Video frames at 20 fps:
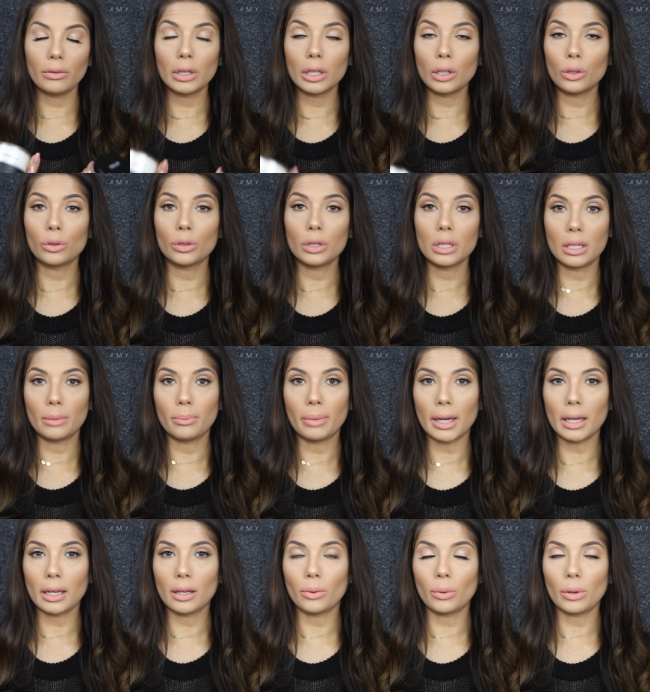really good to
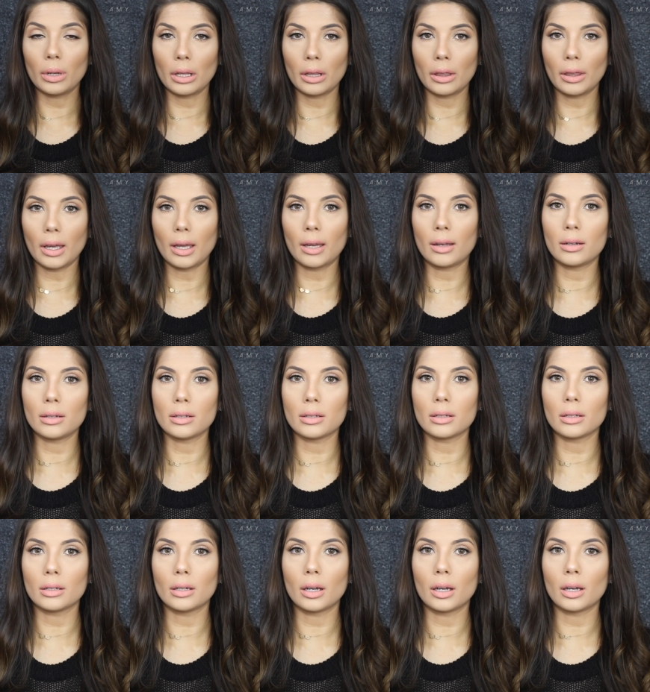bake with
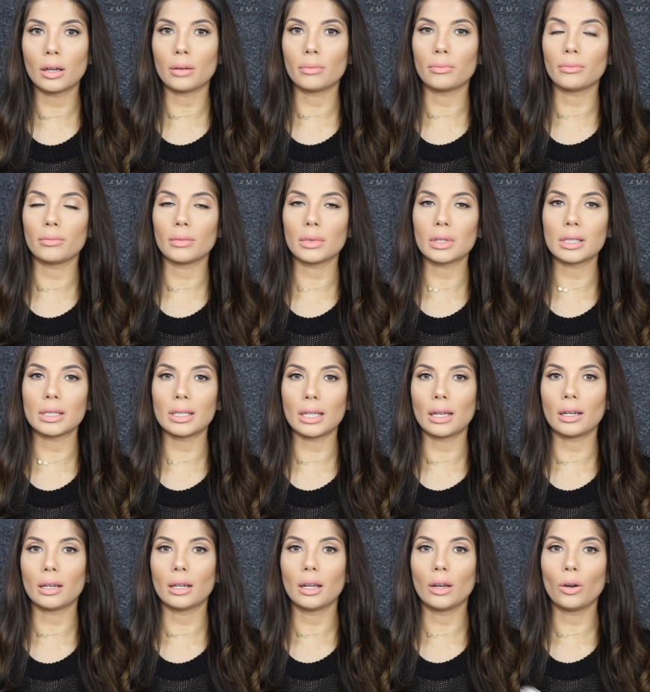and
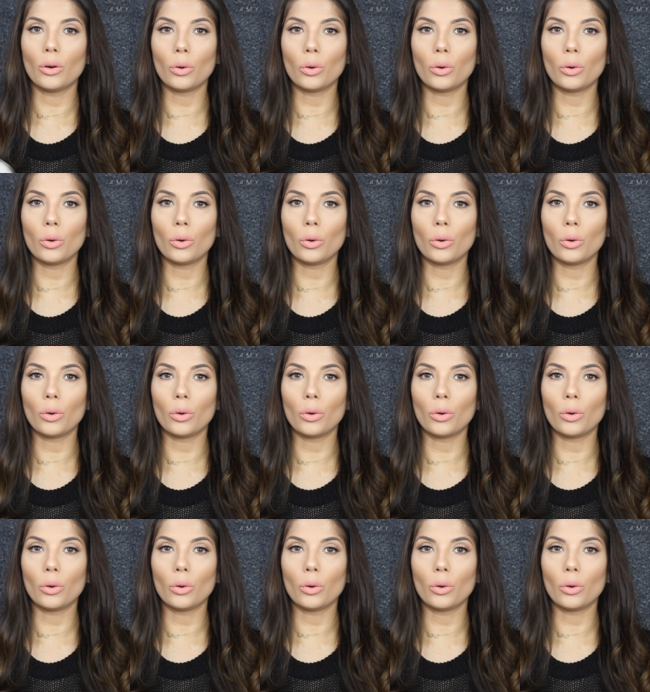set